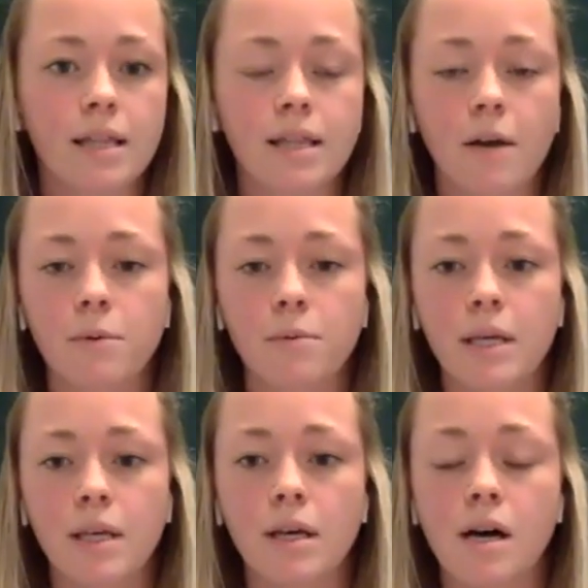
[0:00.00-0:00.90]
that would
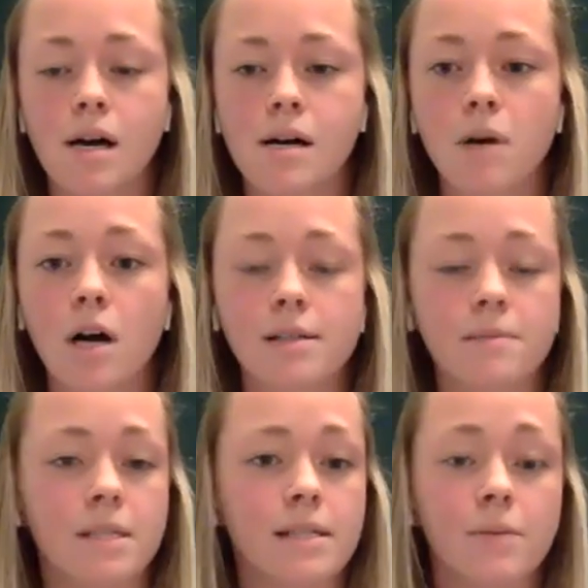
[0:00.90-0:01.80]
be
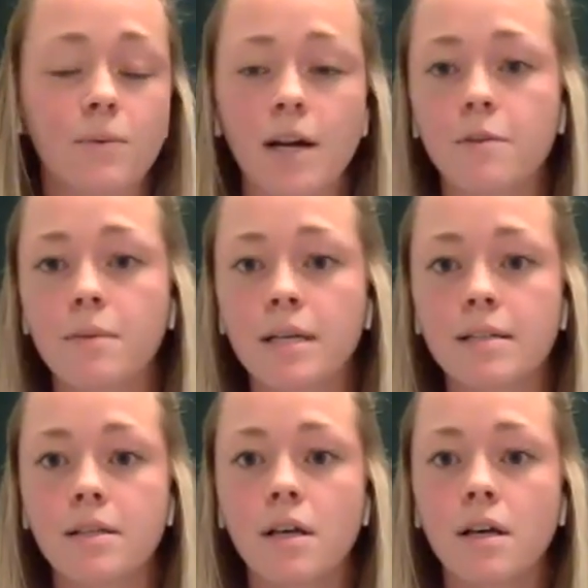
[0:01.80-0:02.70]
awesome to see where
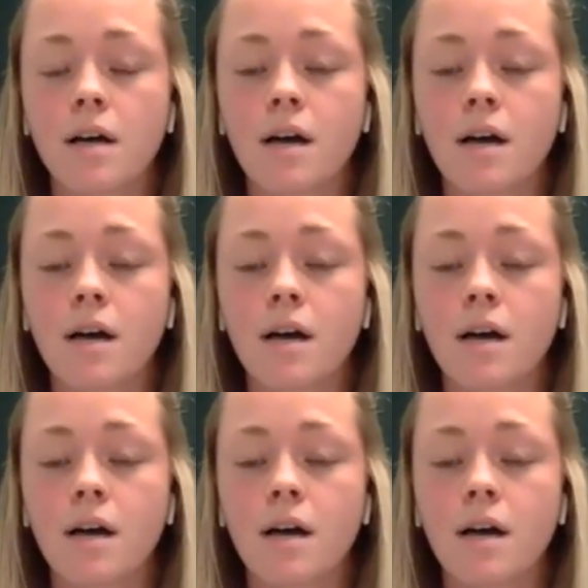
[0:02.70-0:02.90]
everybody's